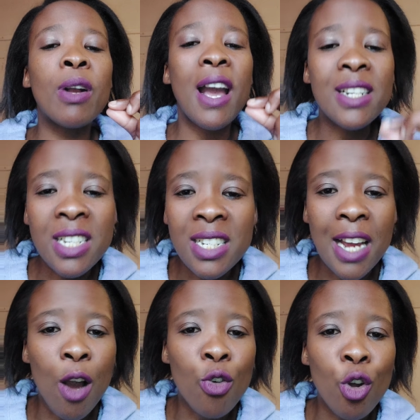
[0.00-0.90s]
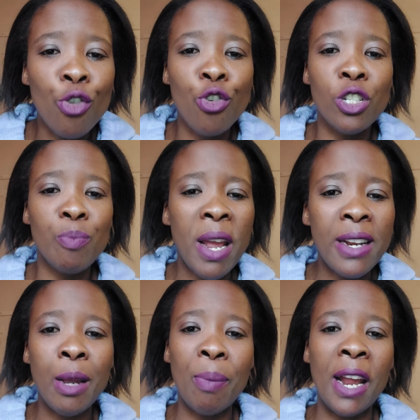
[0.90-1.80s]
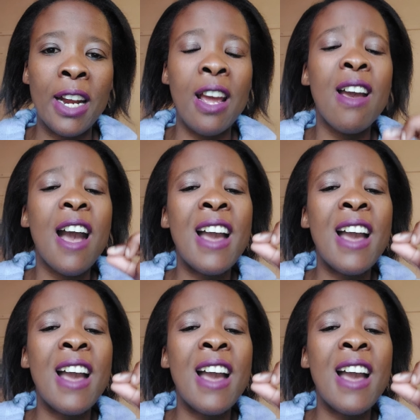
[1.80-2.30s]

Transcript: cutting down on your spending plan,